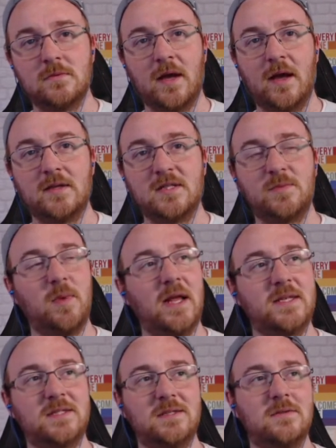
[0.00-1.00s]

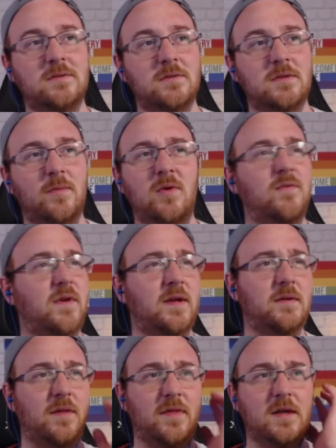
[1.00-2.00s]
Split, the movie, I
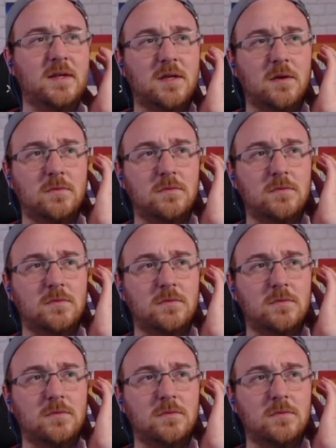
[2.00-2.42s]
think so.